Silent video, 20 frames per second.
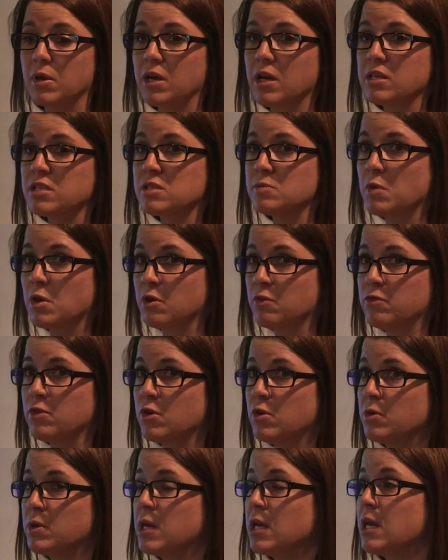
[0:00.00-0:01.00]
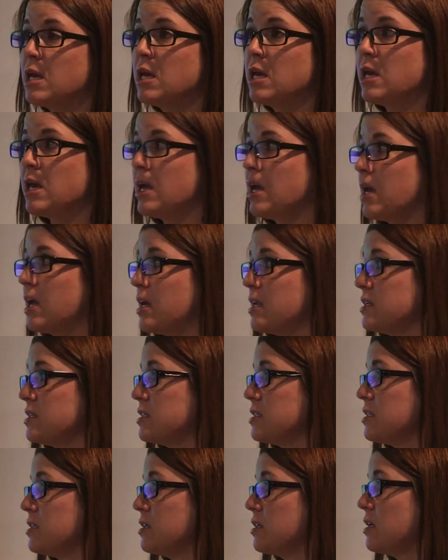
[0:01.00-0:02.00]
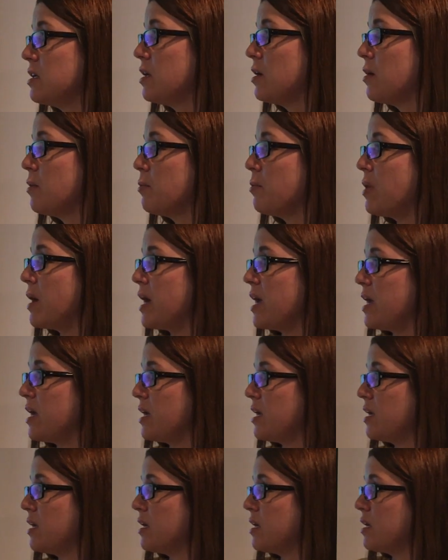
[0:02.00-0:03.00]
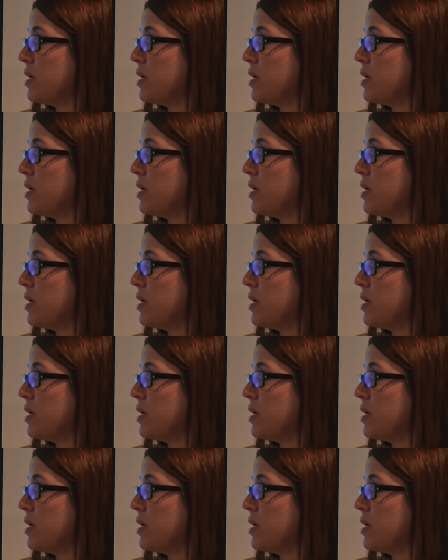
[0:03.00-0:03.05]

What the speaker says: a smartphone, and by